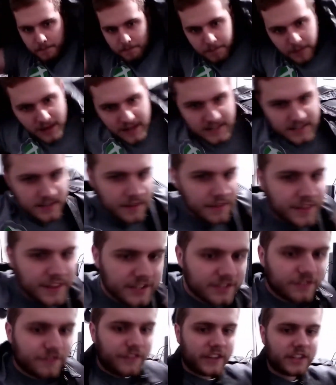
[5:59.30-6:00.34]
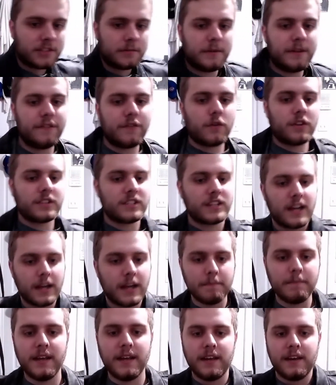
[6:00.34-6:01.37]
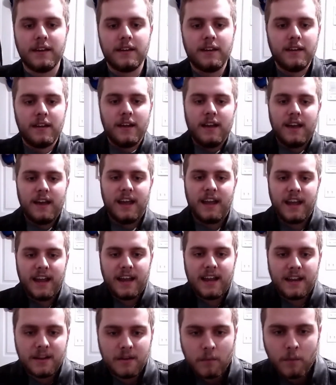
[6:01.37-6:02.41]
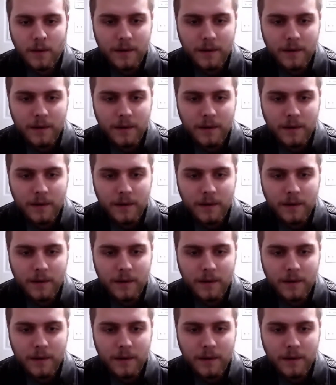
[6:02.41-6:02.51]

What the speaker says: but this fits me for the time being. And